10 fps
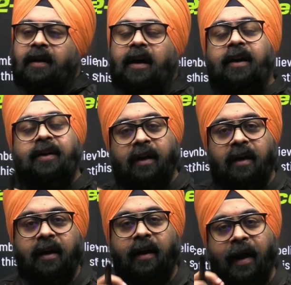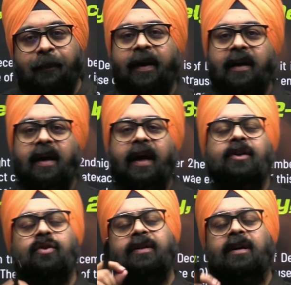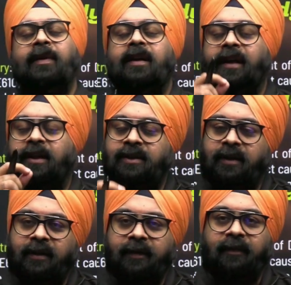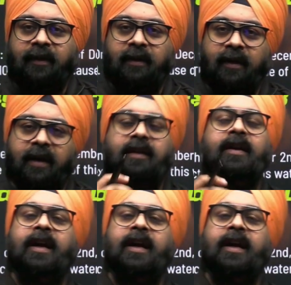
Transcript: it triggered a rapid exothermic reaction. It is a